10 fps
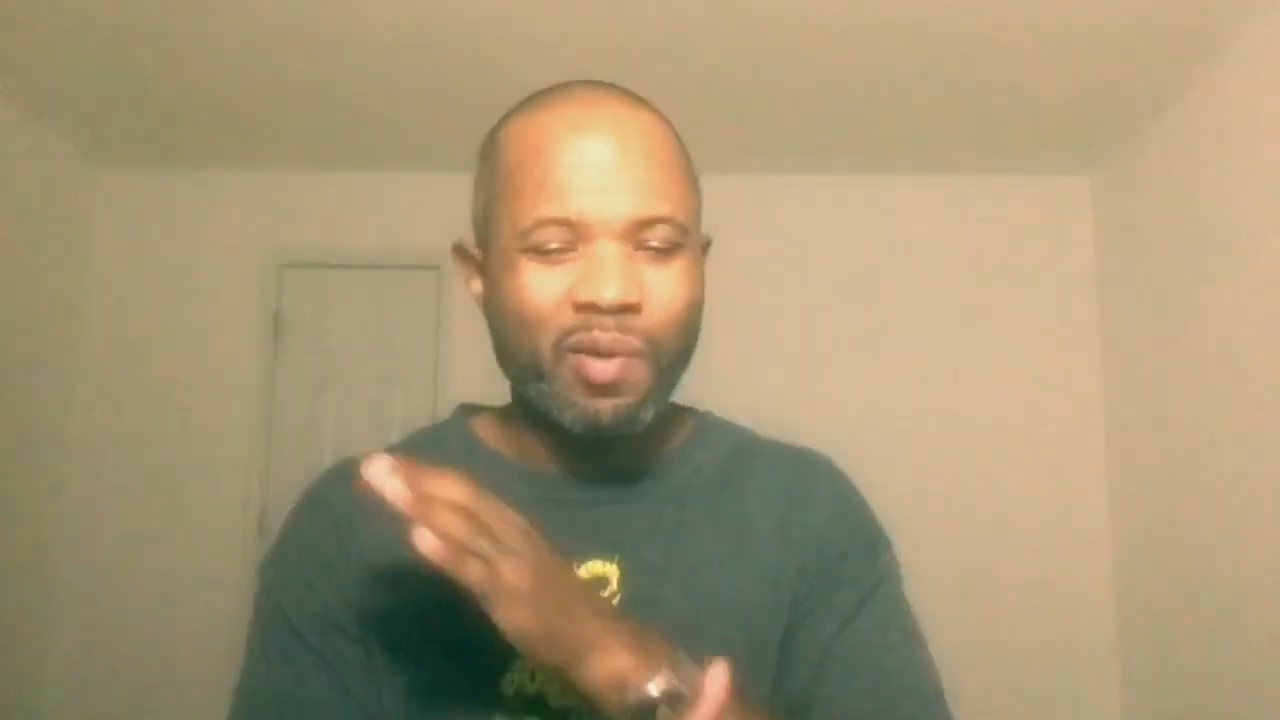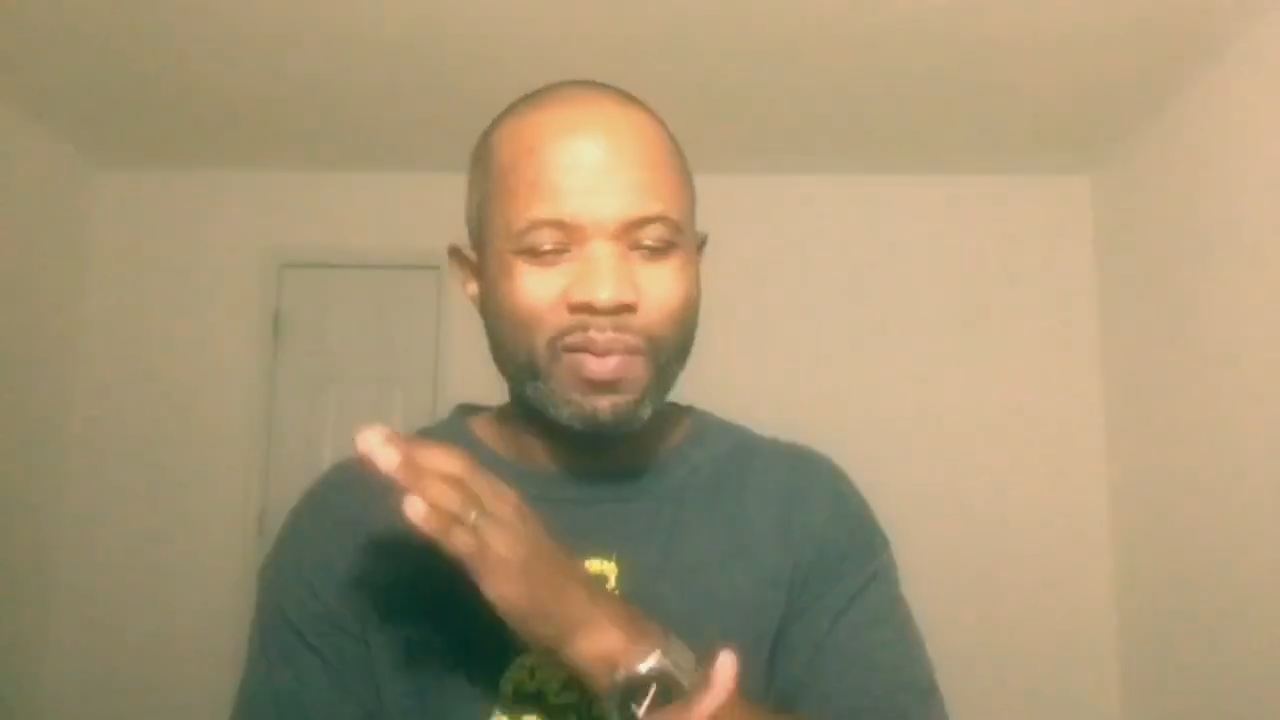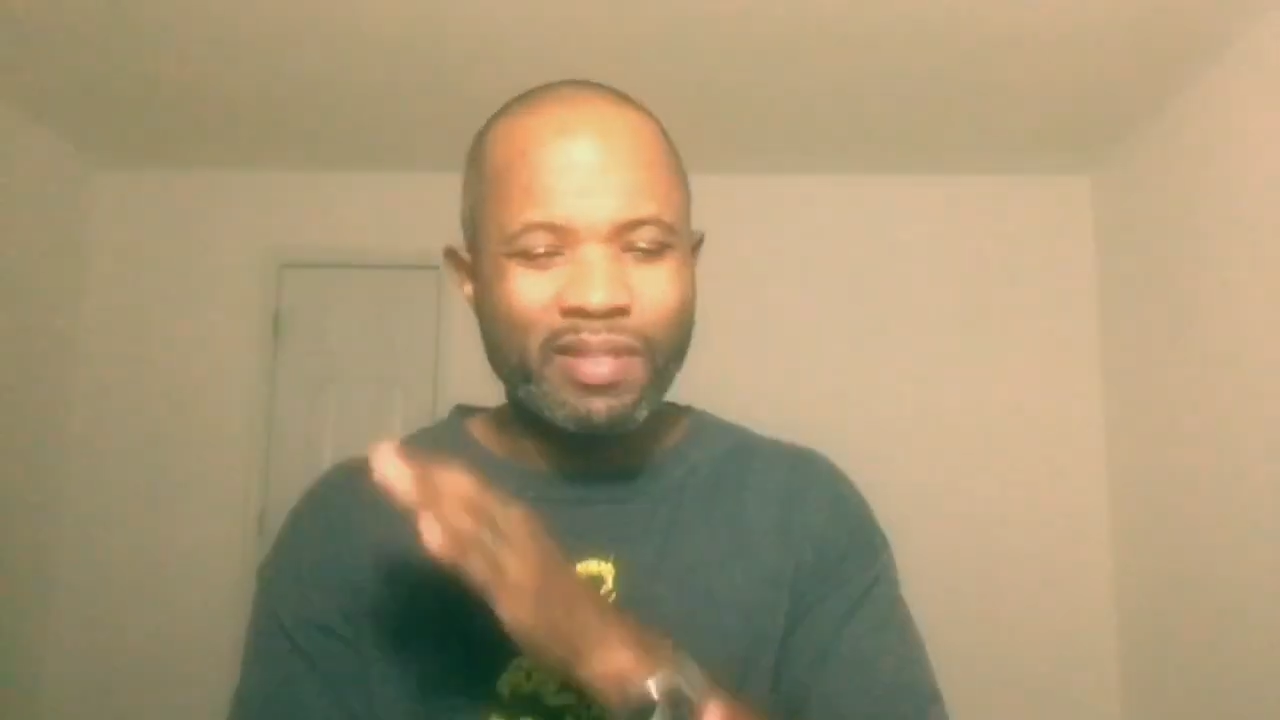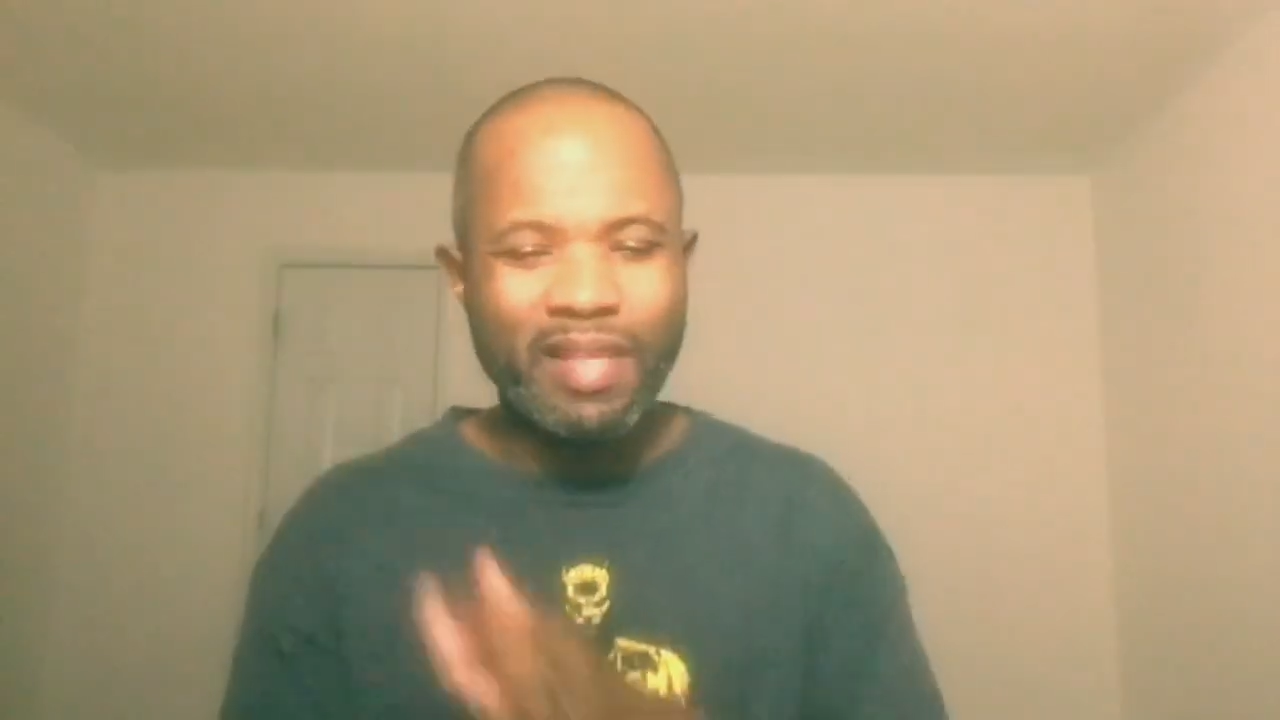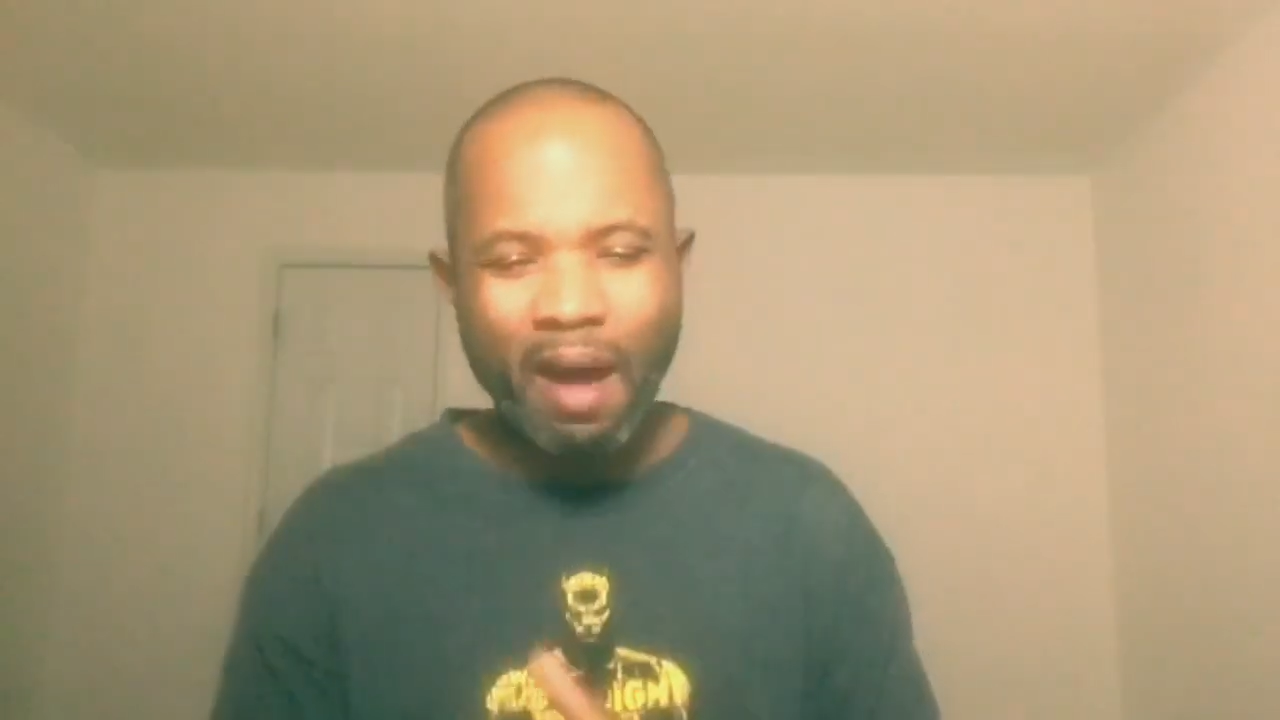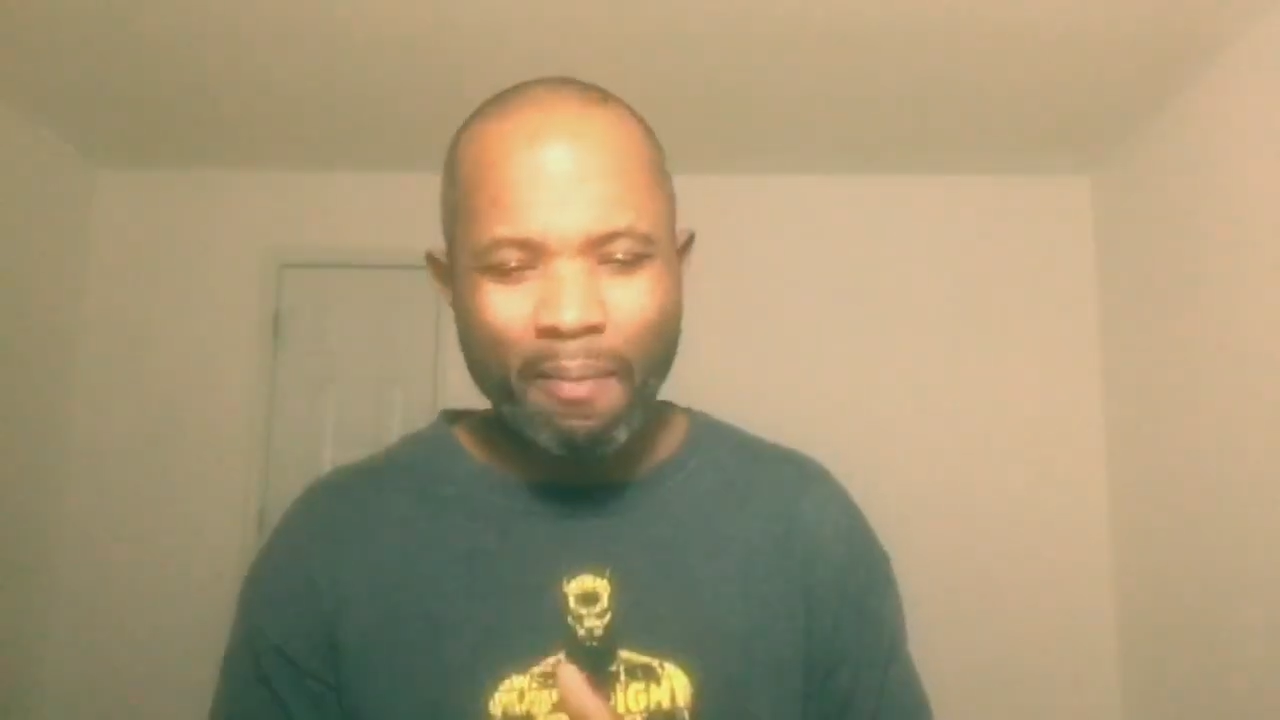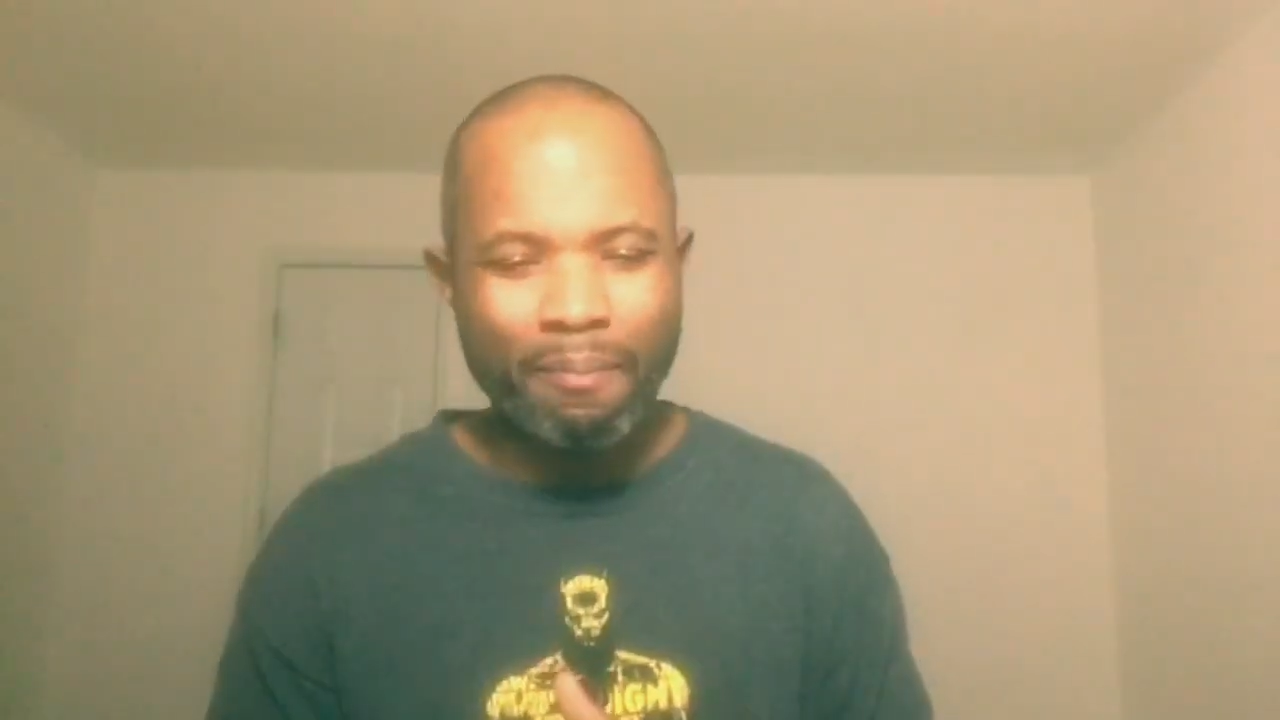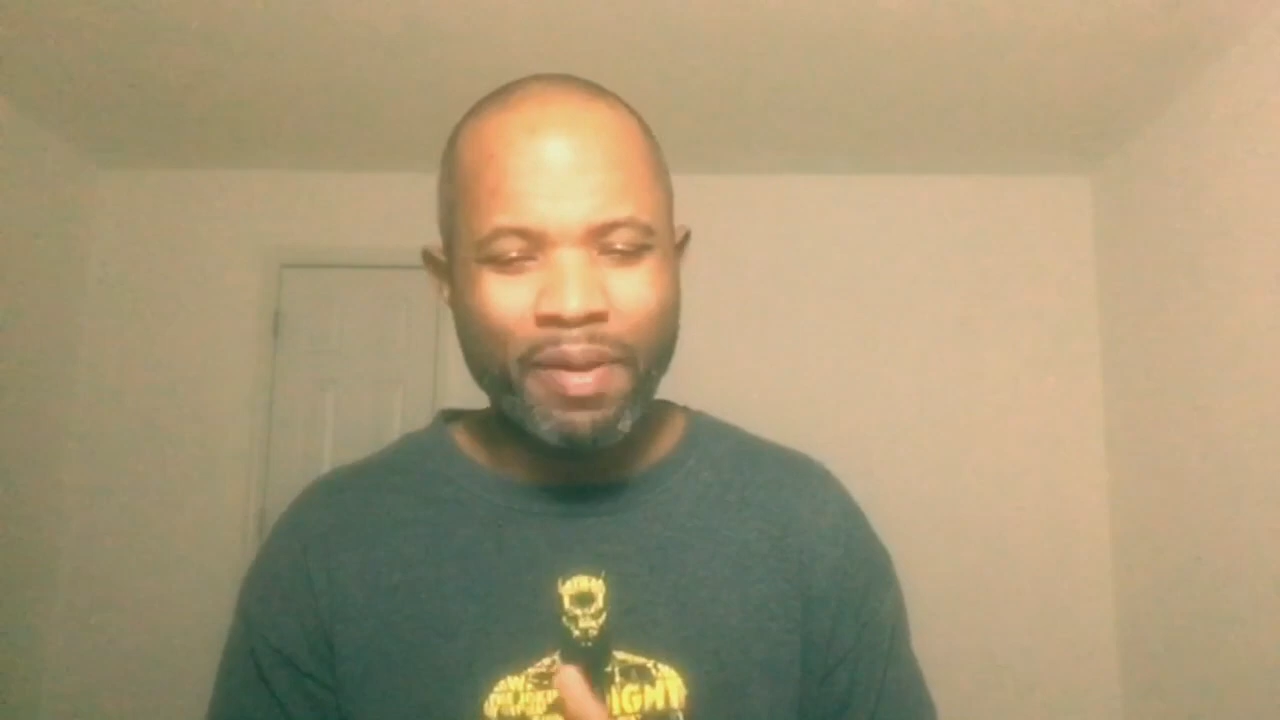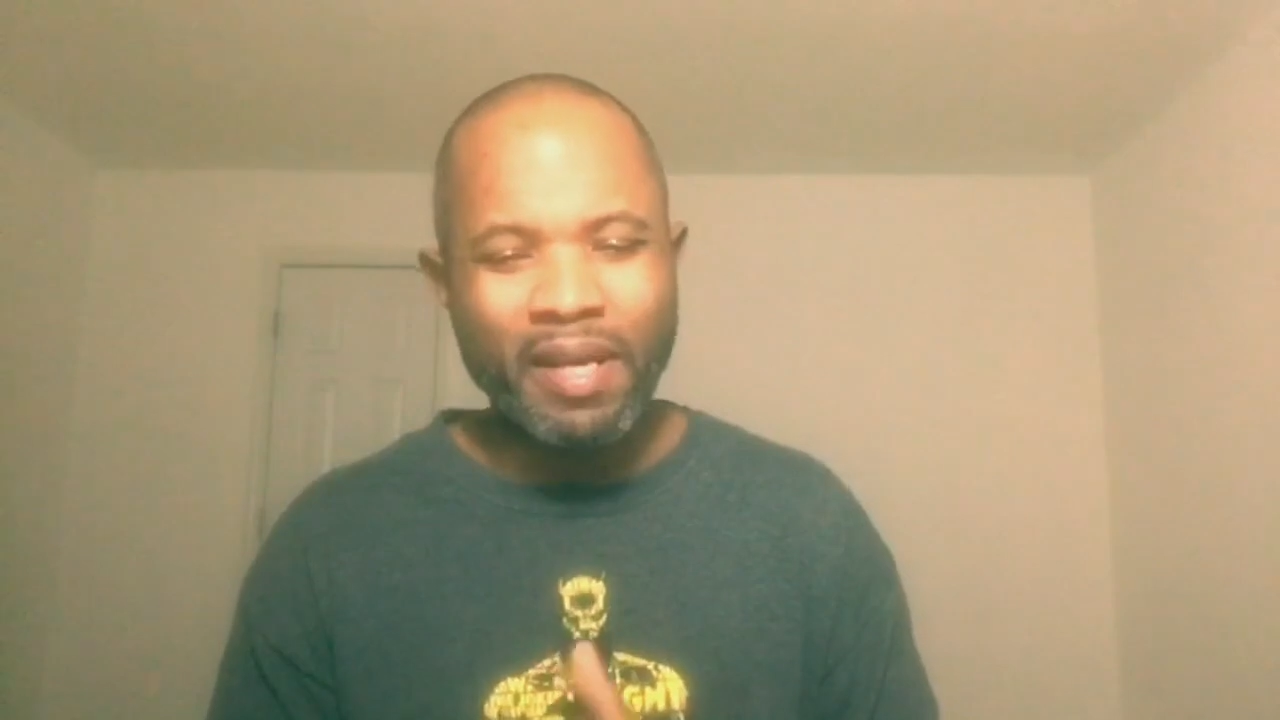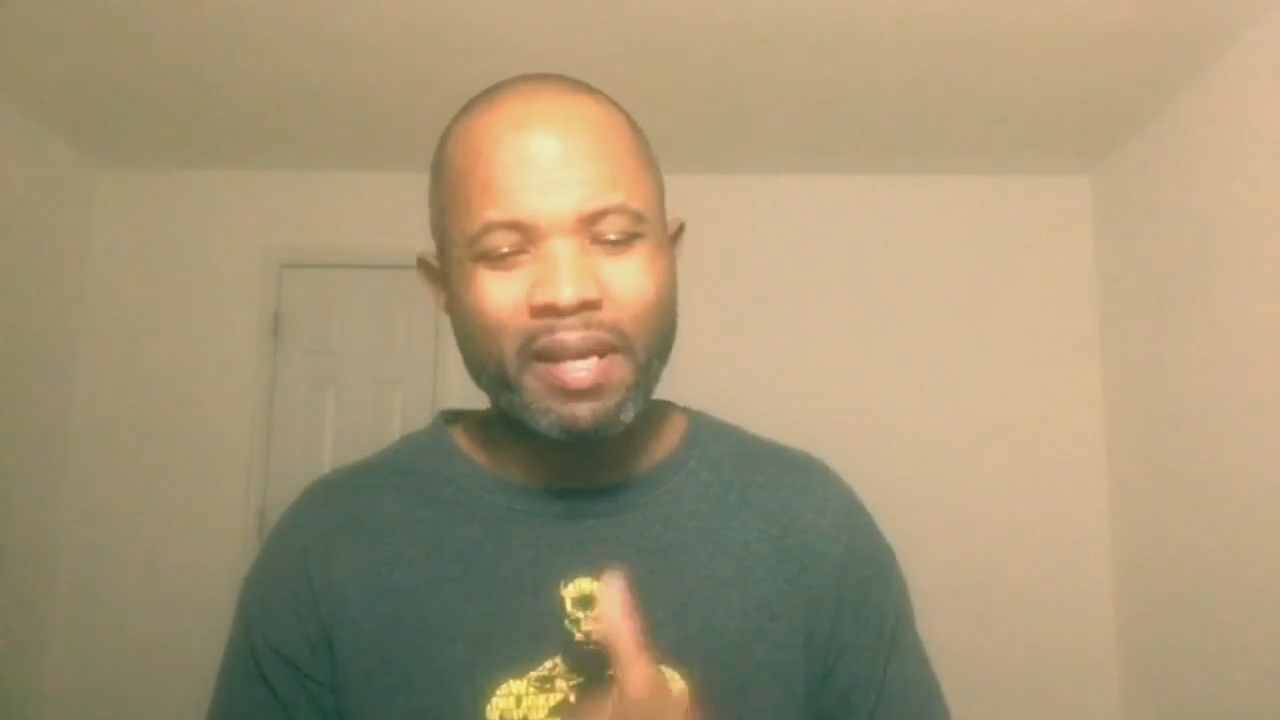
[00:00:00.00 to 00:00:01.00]

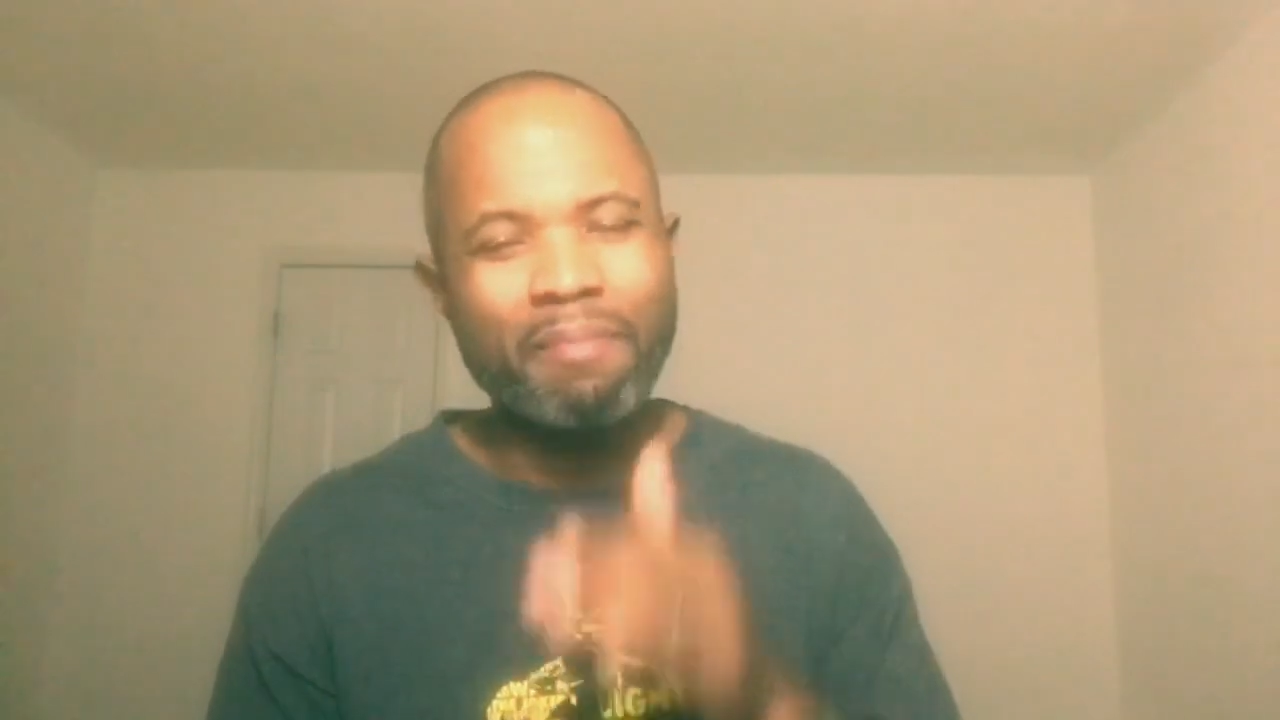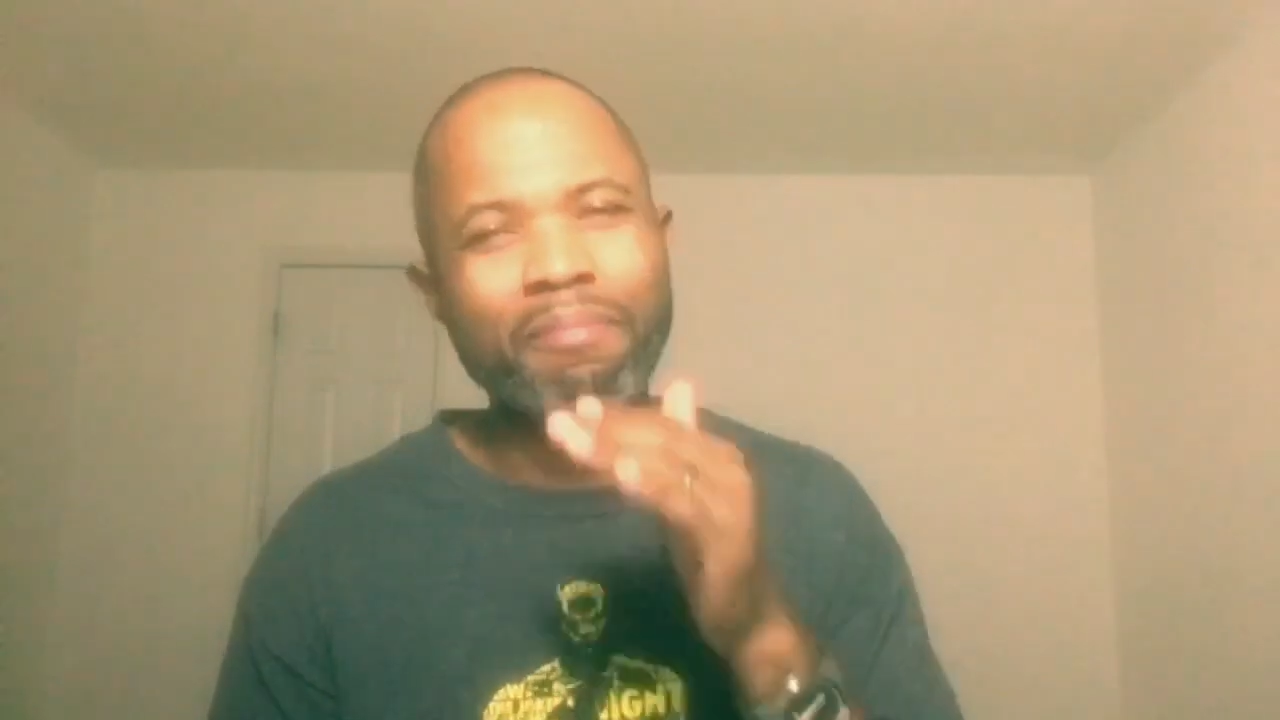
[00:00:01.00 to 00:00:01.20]
without being a